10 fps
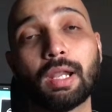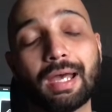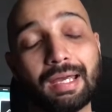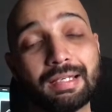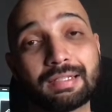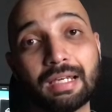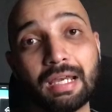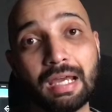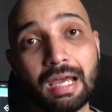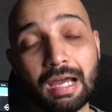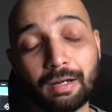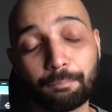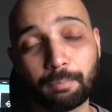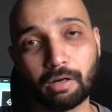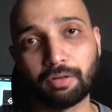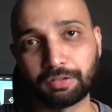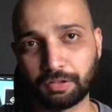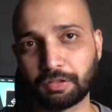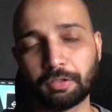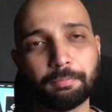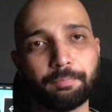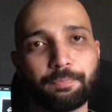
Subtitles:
as power system.